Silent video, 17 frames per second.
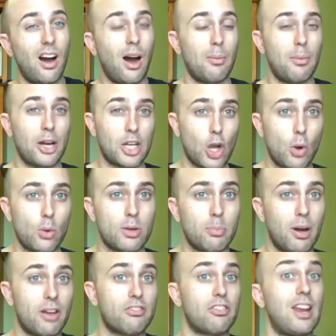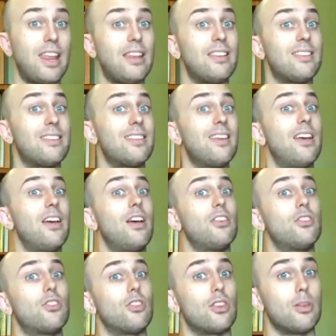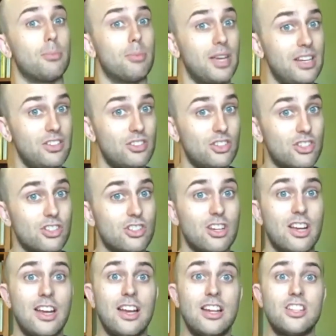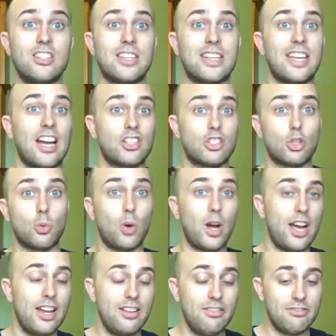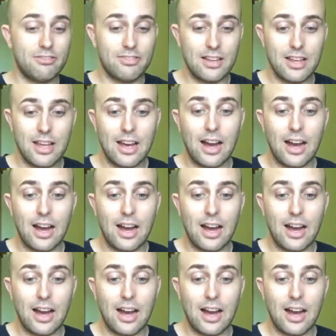I might go with my friends to the beach to catch a wave.